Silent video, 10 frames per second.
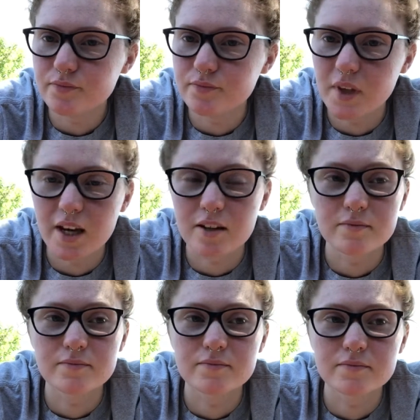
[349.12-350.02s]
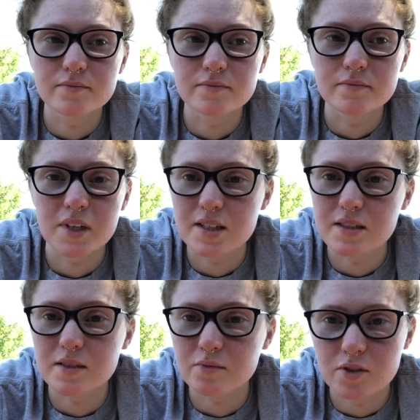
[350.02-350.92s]
now that
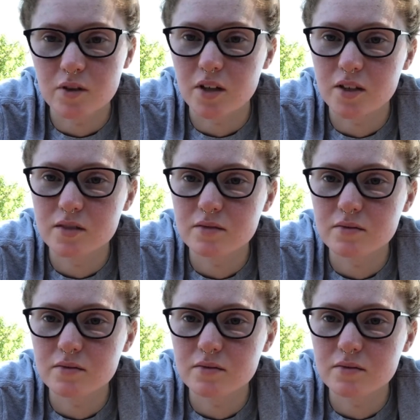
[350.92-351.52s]
doesn't seem too hard